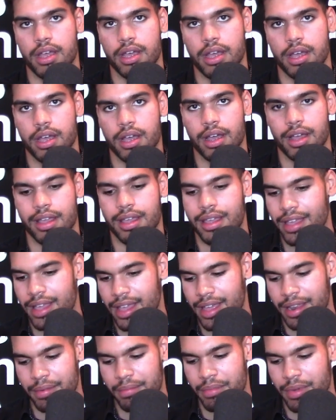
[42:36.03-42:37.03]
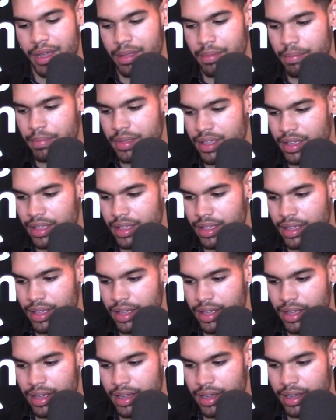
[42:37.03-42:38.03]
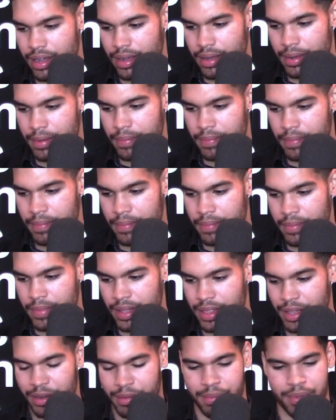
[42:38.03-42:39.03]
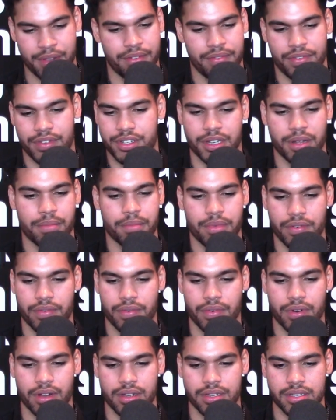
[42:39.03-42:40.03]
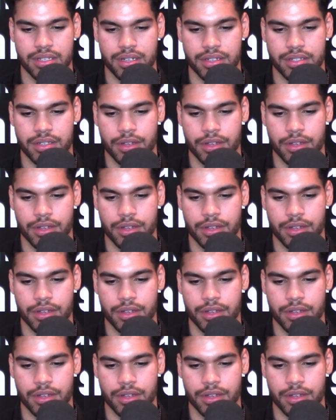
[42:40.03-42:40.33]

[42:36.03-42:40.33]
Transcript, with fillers: Uh, again, might be uh, a little bit of a jumble of words there.